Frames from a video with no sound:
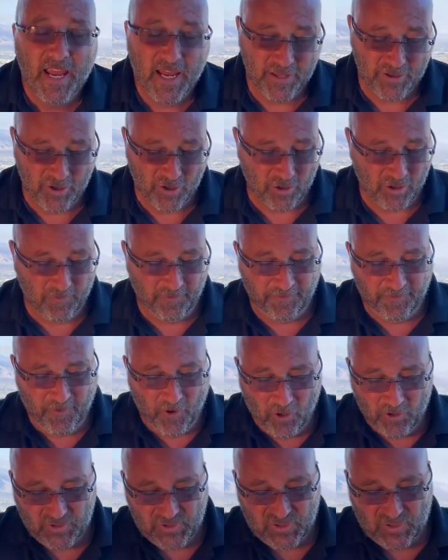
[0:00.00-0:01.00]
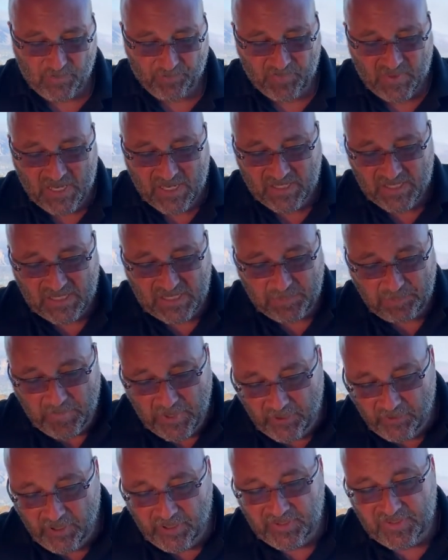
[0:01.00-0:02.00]
And there are false
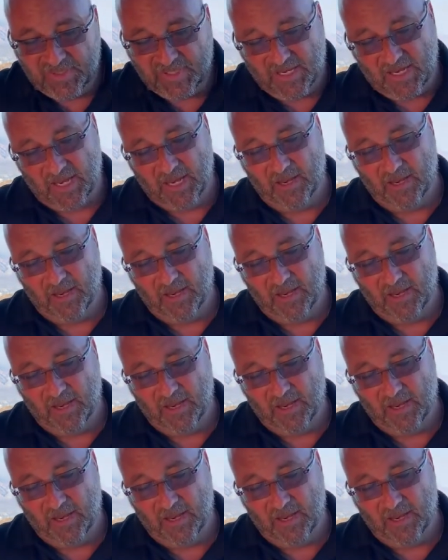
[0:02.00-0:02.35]
spirits